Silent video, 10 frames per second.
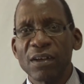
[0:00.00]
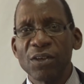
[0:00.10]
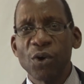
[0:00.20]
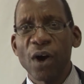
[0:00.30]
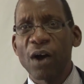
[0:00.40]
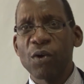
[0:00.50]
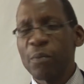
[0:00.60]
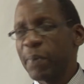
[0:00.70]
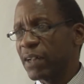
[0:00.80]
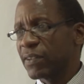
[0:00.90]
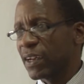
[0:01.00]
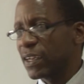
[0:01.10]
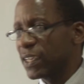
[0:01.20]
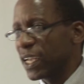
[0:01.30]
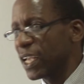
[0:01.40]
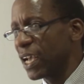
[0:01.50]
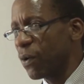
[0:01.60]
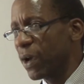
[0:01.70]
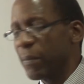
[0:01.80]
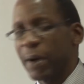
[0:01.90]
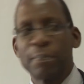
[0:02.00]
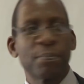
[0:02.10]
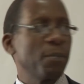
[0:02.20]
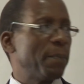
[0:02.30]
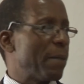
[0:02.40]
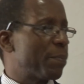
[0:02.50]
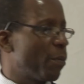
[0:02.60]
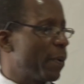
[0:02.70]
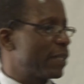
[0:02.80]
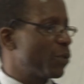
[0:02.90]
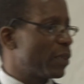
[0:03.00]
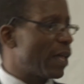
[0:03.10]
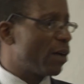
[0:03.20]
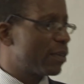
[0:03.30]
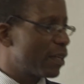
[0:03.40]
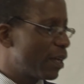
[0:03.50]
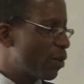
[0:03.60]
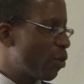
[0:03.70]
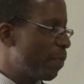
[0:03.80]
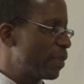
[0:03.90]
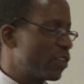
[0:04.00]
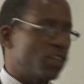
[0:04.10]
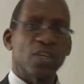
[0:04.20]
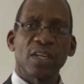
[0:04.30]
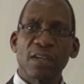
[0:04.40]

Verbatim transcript: you are compulsorily taking away my, my property without compensation.